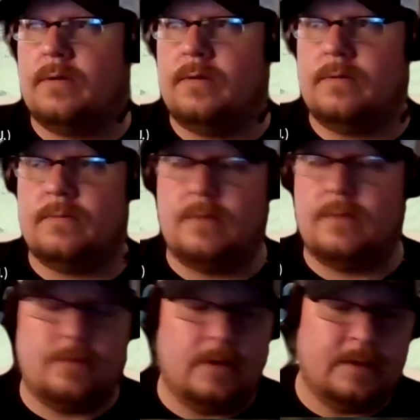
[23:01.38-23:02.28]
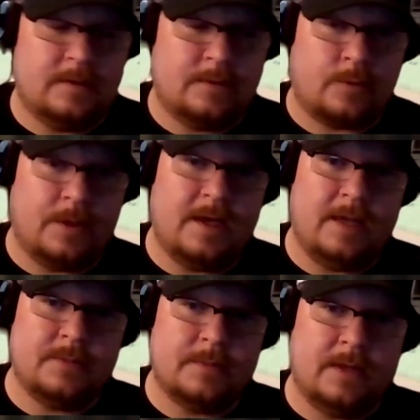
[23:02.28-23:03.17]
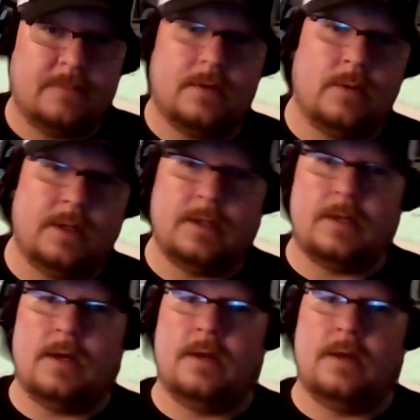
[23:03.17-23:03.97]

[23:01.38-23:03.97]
Round Rock is 3 games above going into tonight.